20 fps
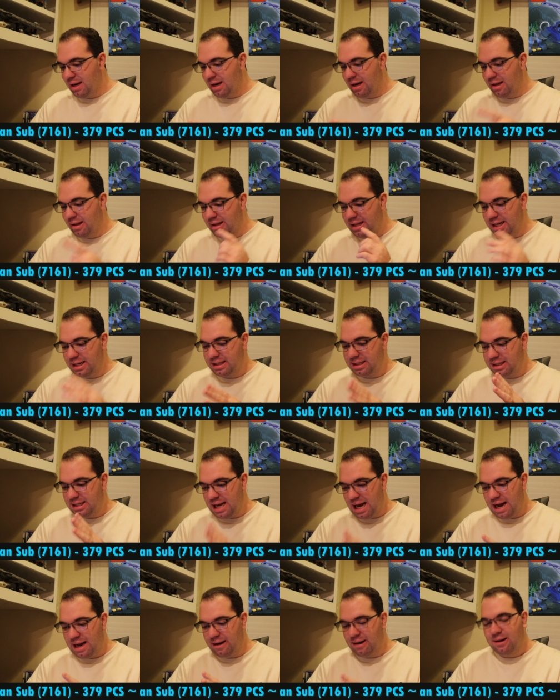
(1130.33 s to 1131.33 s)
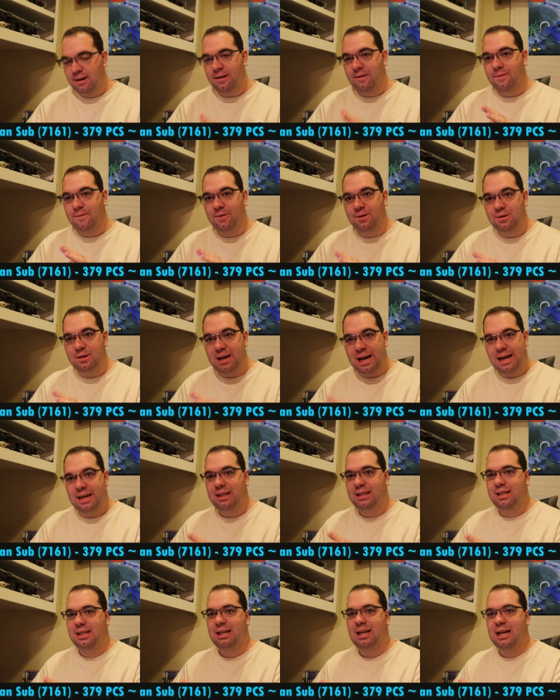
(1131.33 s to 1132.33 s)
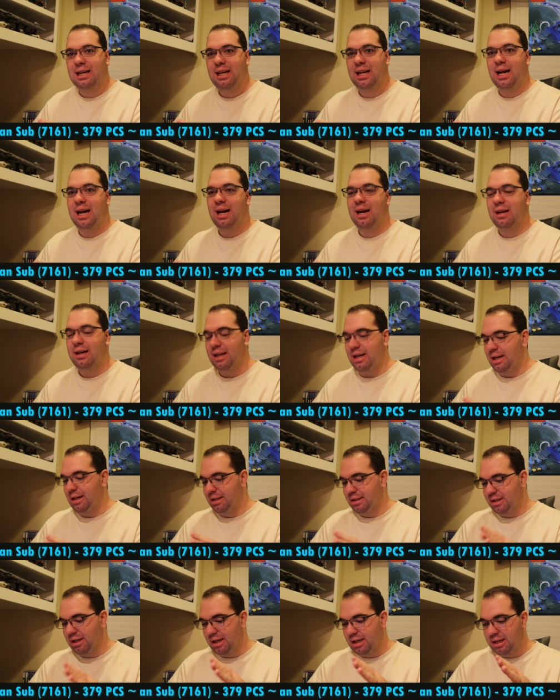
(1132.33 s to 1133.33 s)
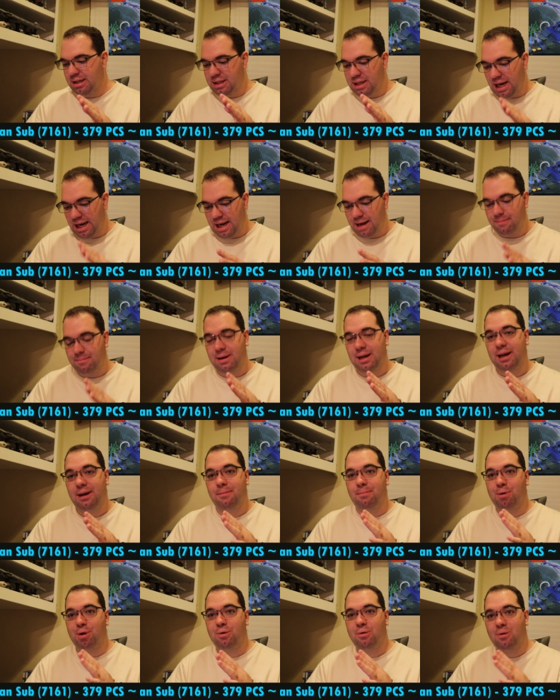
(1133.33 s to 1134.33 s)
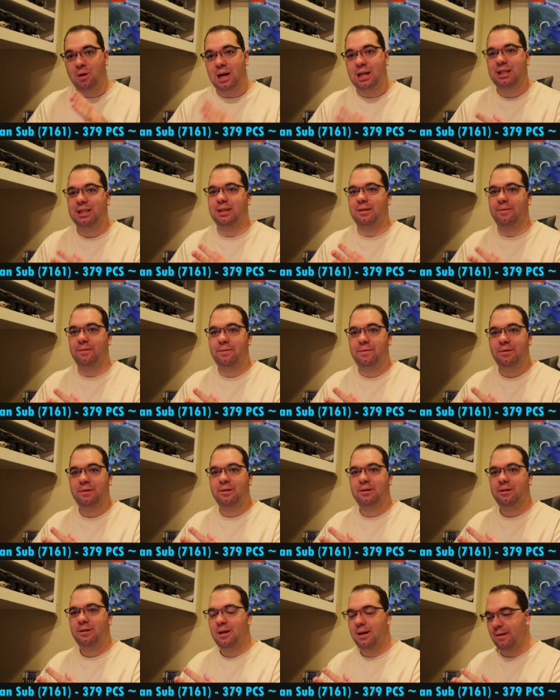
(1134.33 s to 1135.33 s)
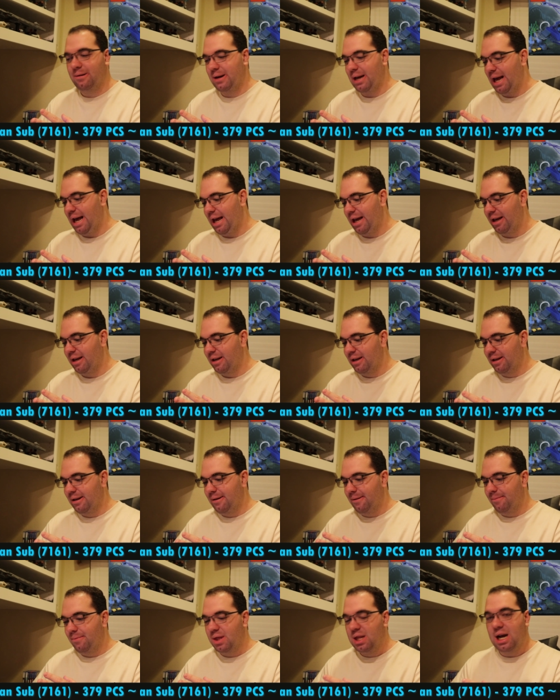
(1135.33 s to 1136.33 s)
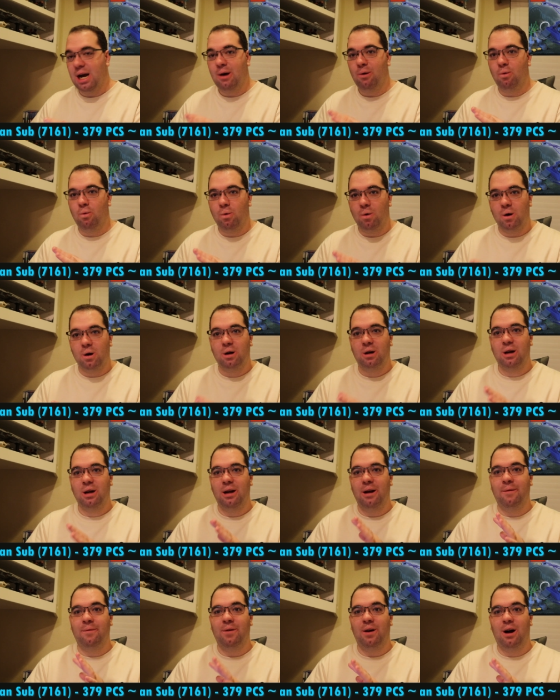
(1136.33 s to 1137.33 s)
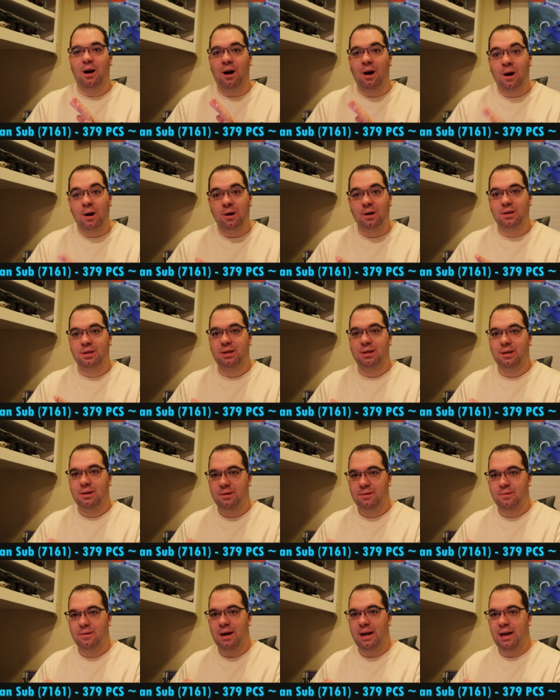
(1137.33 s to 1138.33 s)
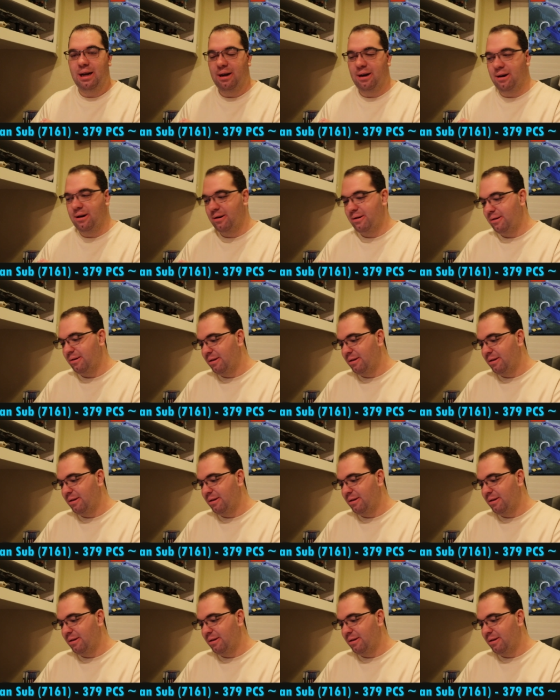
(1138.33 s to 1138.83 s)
This set for 1999 is damn impressive. Okay? A work of art right here.